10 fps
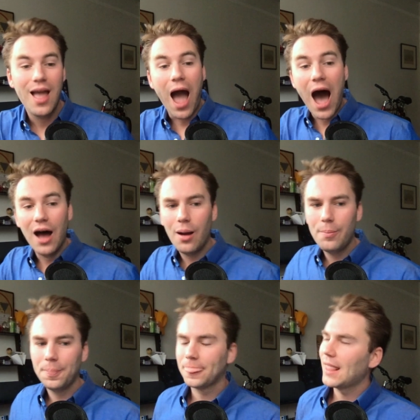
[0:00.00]

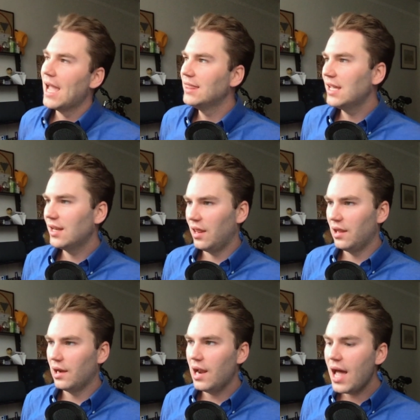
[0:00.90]
And then
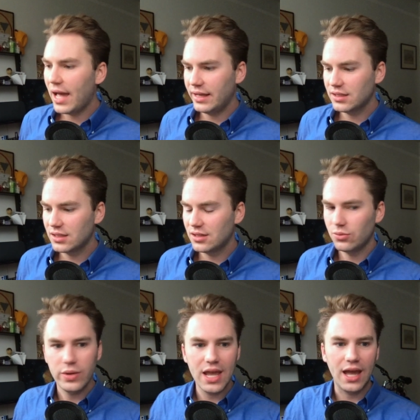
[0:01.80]
last
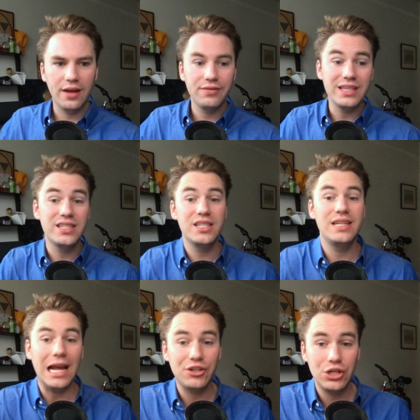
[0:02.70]
we have the
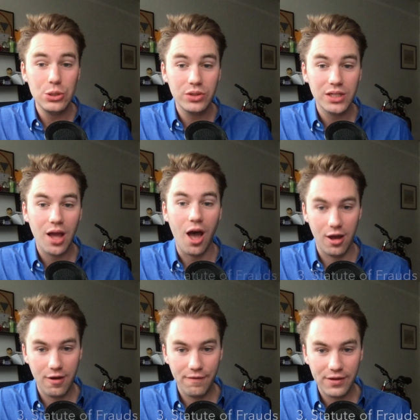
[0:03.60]
statute
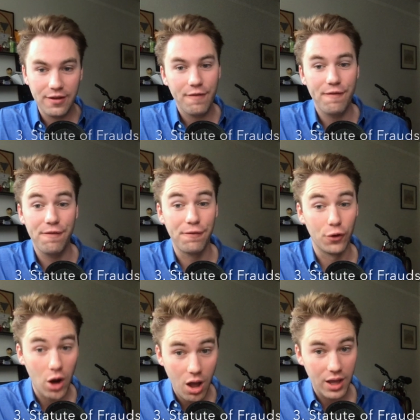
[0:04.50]
of
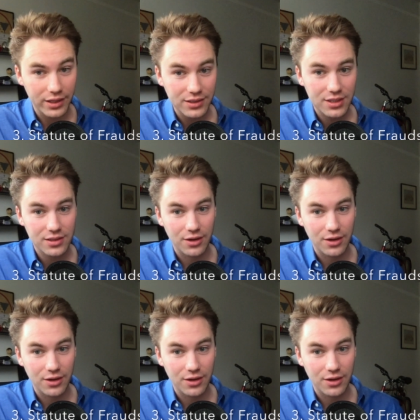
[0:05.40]
frauds.